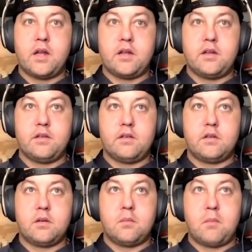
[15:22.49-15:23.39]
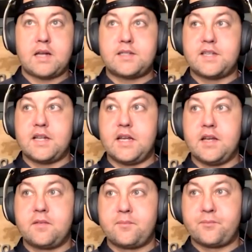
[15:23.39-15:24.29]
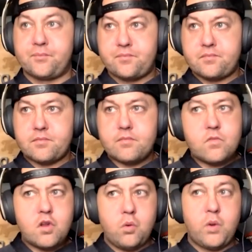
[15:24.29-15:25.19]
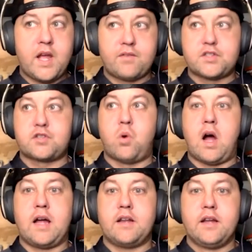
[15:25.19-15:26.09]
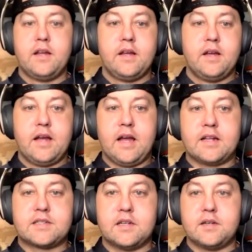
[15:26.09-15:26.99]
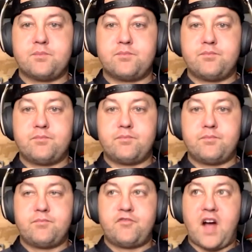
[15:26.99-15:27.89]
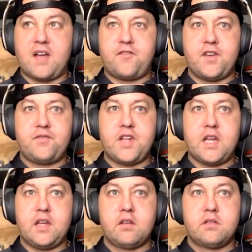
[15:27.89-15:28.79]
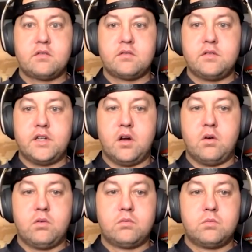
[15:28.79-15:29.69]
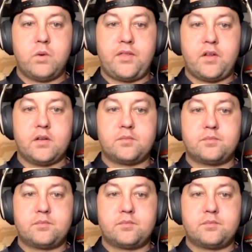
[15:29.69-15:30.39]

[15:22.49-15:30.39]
In my city, we have a squad, and it's a 550, with a